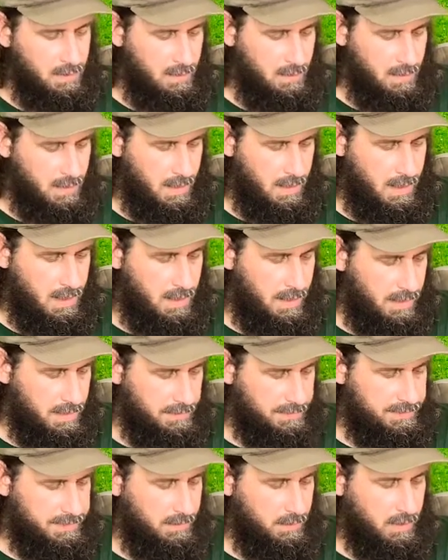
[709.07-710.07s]

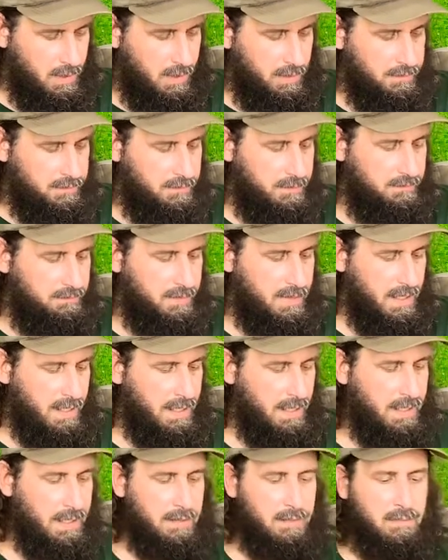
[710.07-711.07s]
Let's see what else. We've
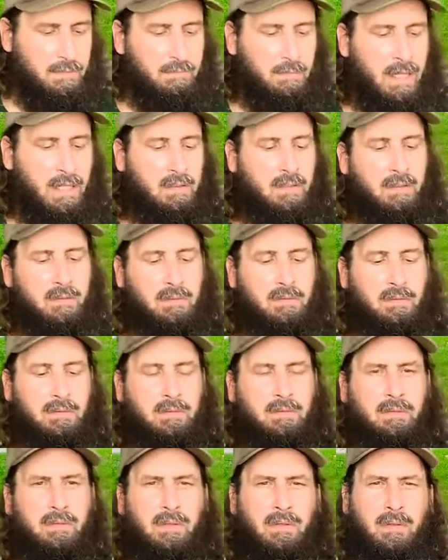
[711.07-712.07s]
got my
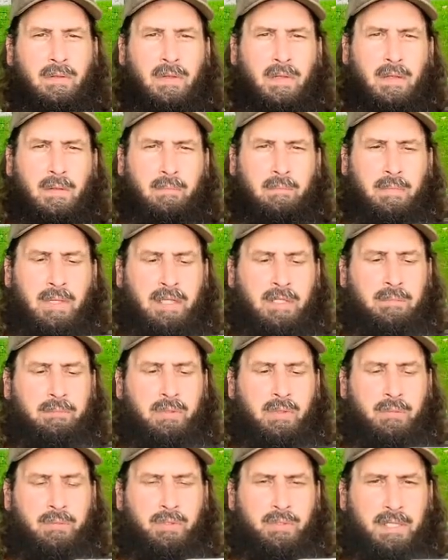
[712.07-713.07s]
little mini
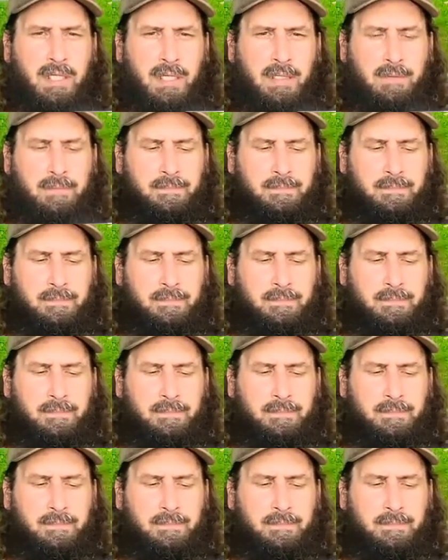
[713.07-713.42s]
Booboo Kit,